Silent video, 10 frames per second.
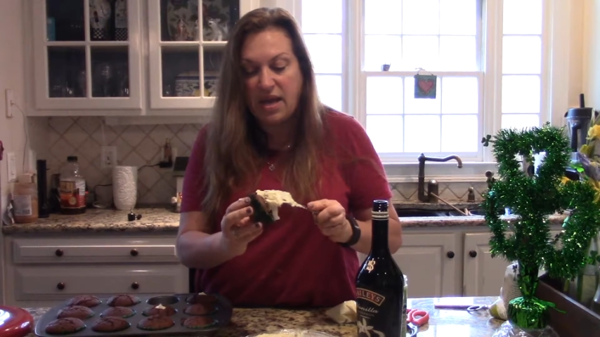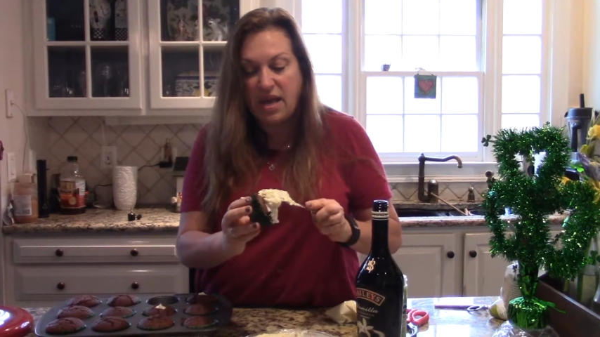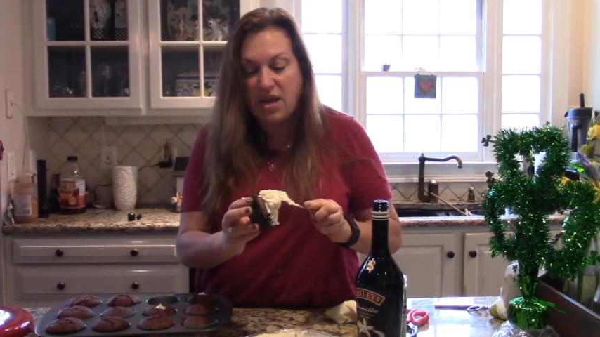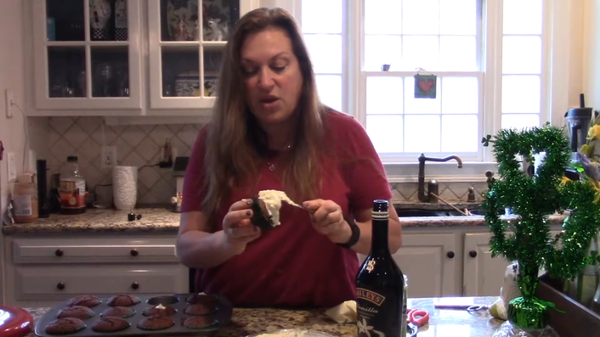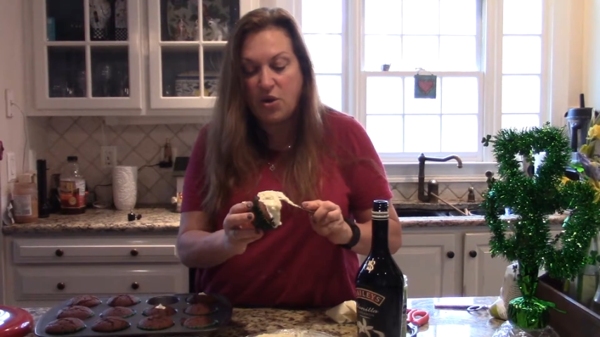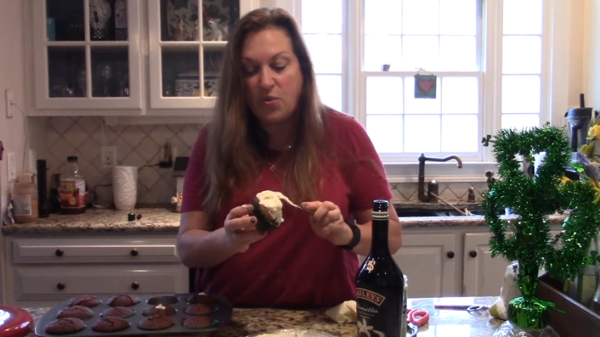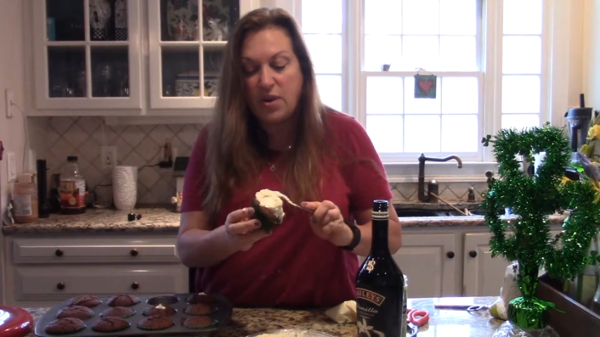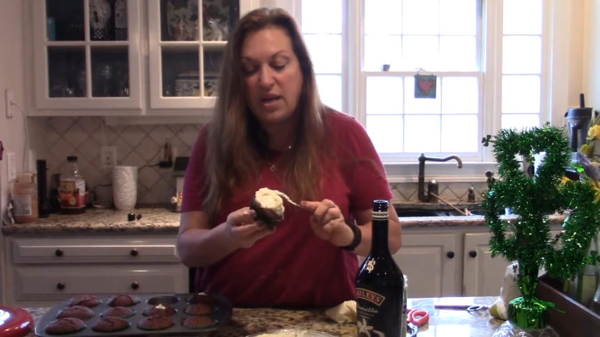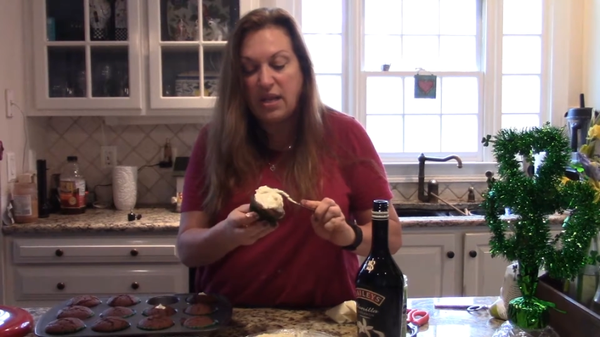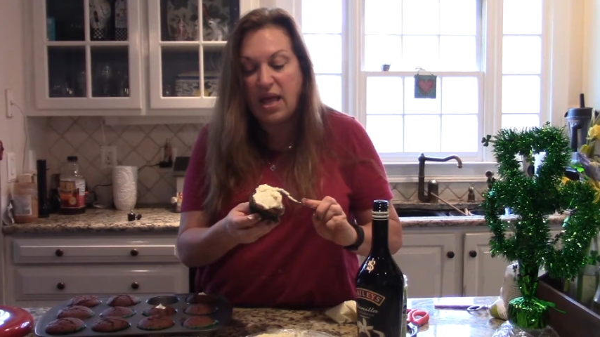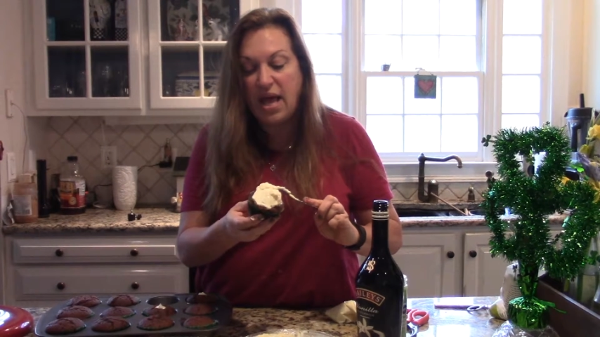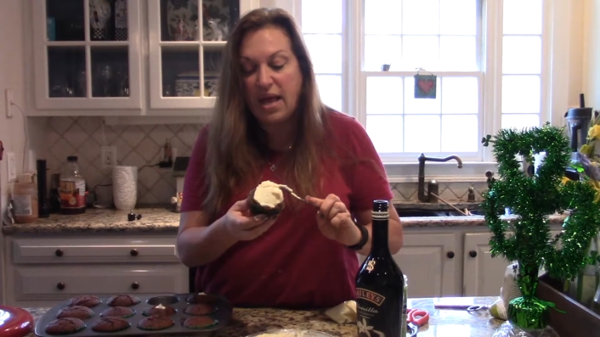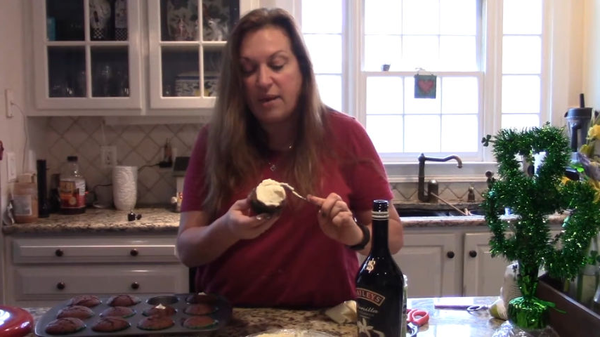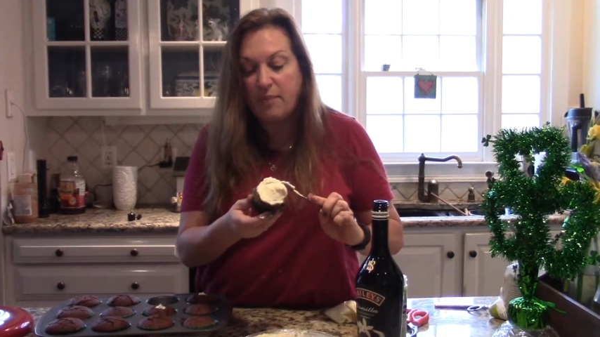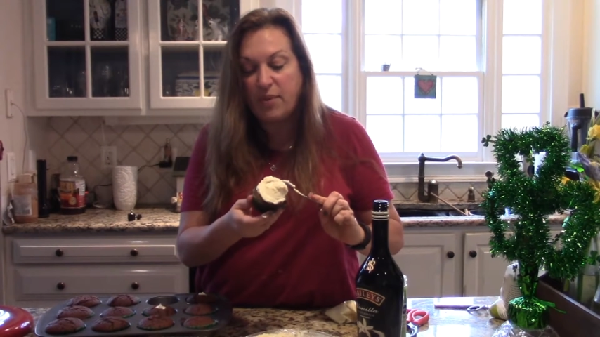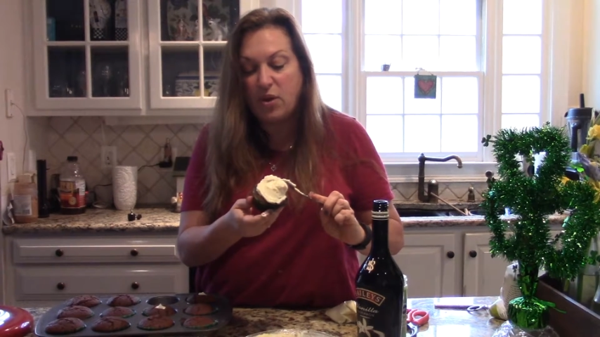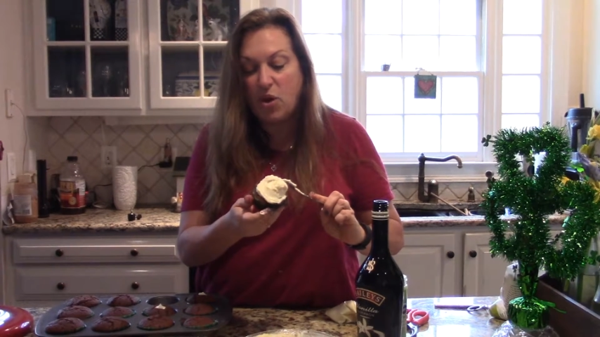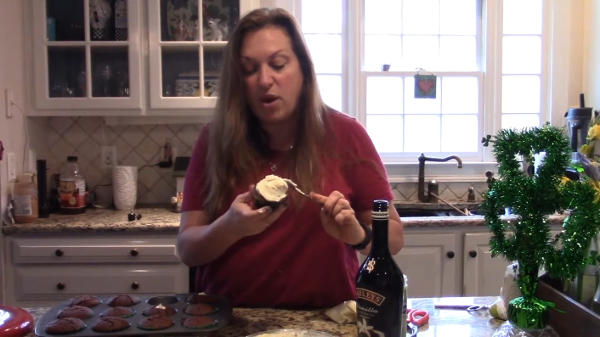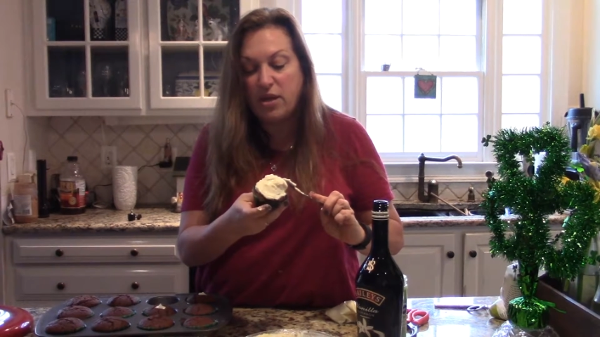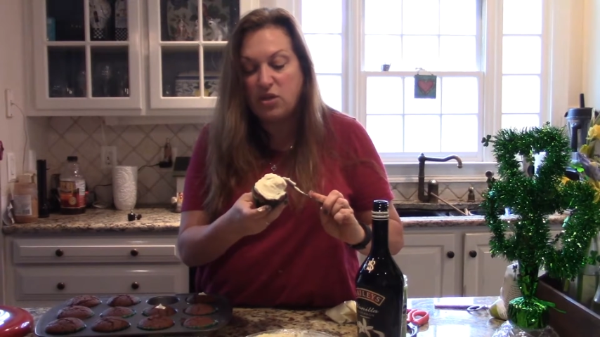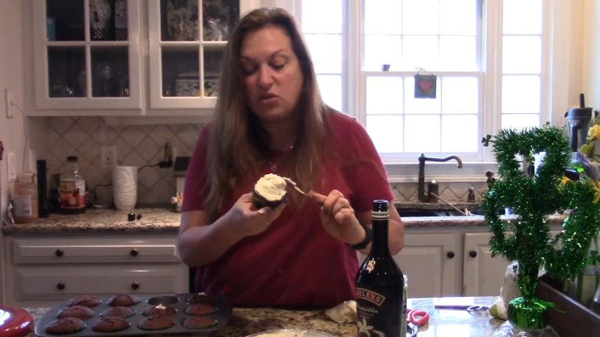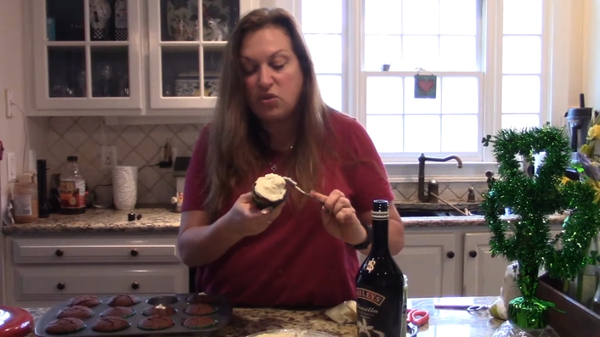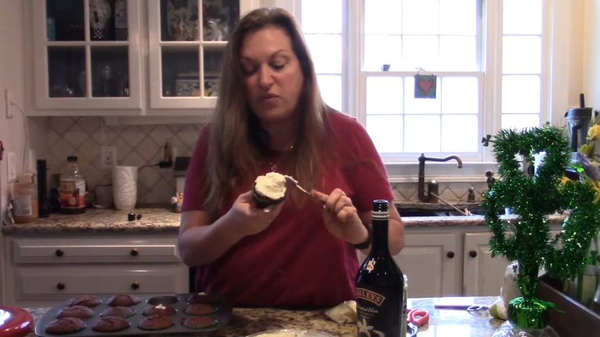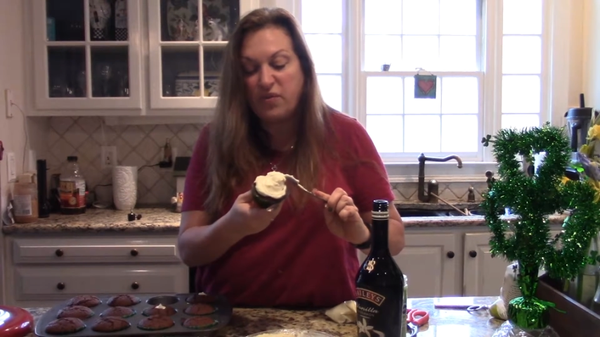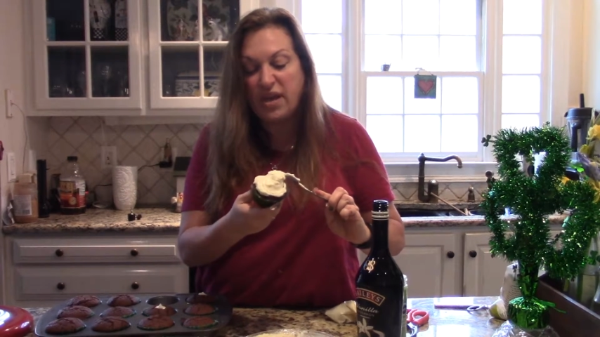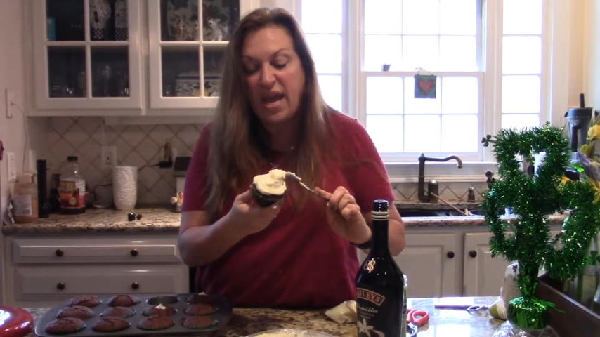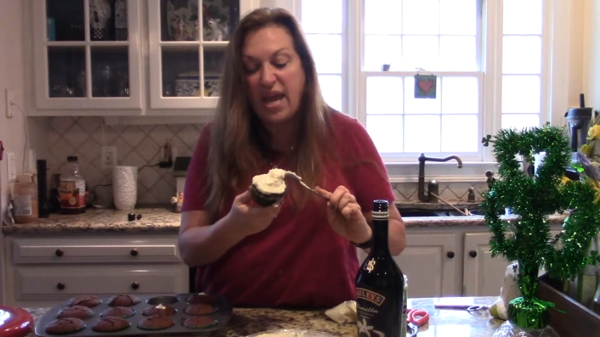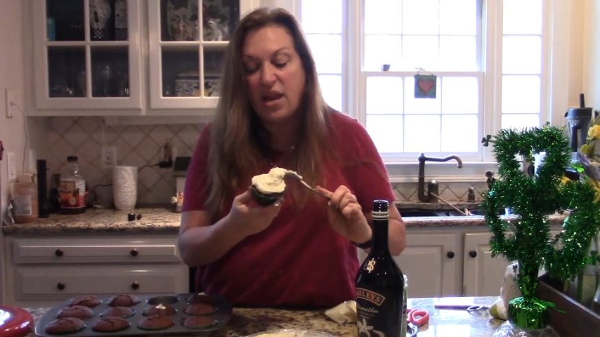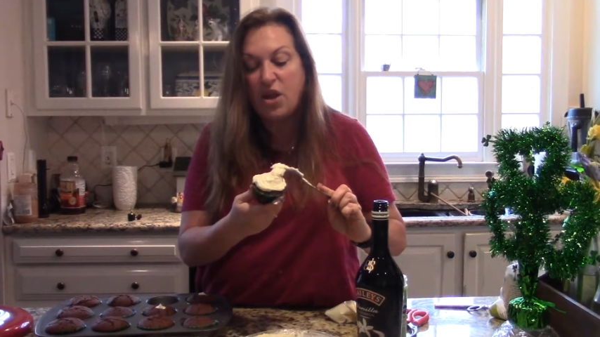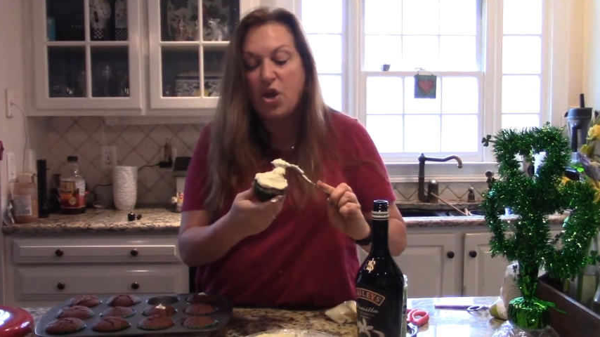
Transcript: and you don't need a lot because, don't forget,